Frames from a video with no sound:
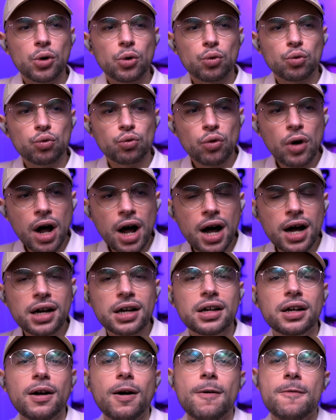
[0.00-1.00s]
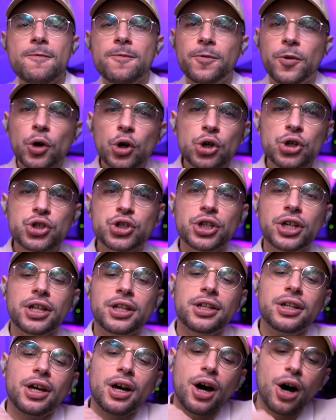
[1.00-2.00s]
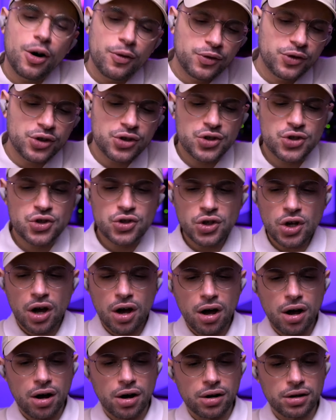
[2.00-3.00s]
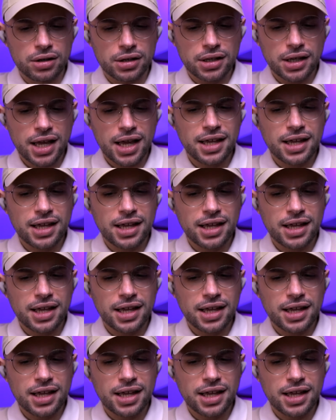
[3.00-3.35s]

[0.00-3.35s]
rock version of the song